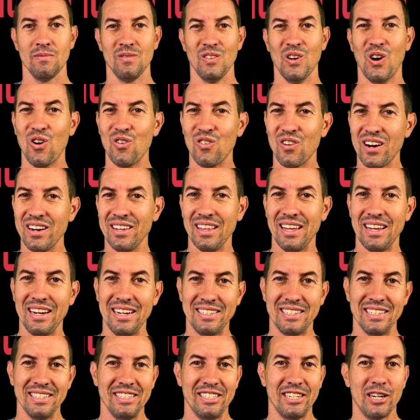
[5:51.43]
All right, ladies
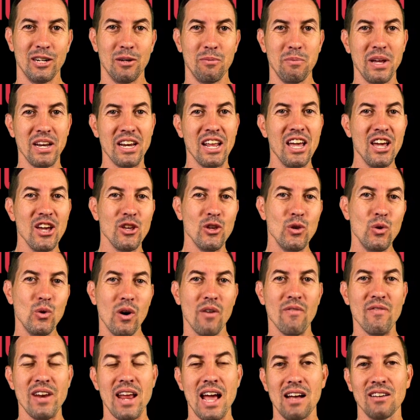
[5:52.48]
and gentlemen, you have
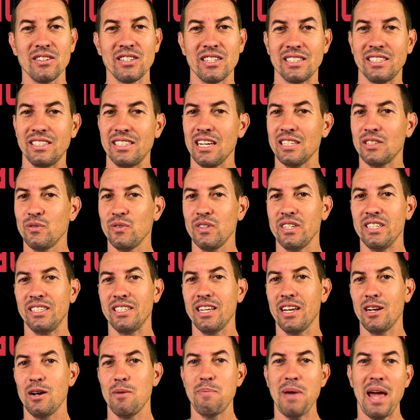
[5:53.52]
now successfully set
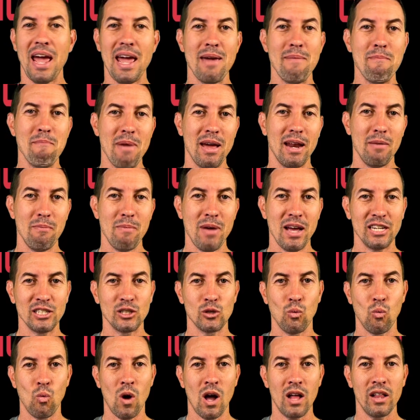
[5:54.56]
up a MetaMask
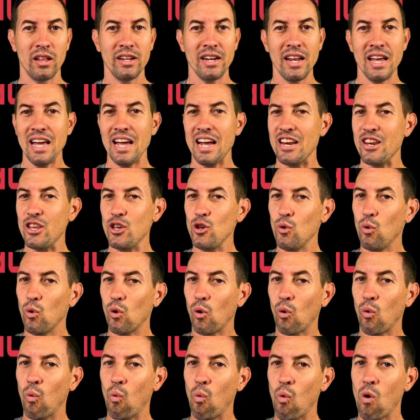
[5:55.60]
wallet, and you are
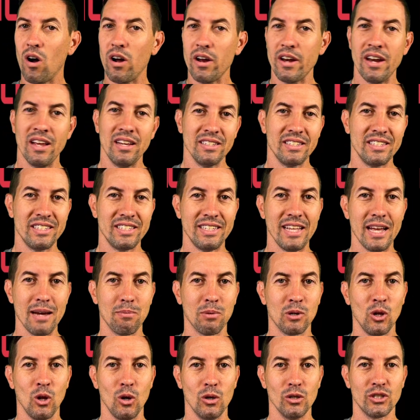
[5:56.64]
one step
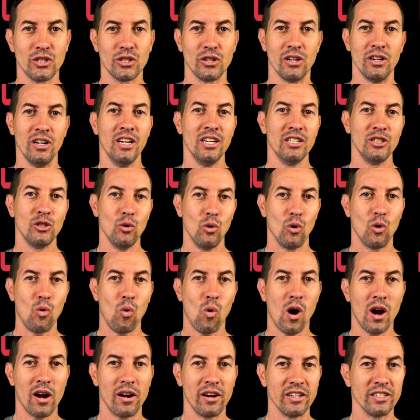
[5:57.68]
closer to
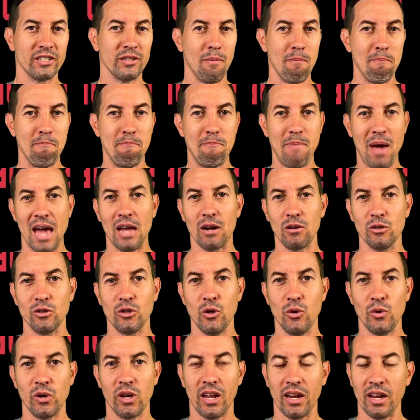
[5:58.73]
acquiring some Battle
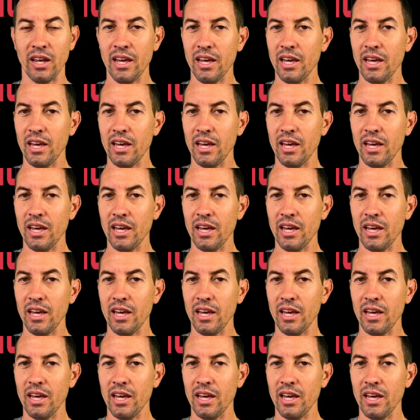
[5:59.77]
Token.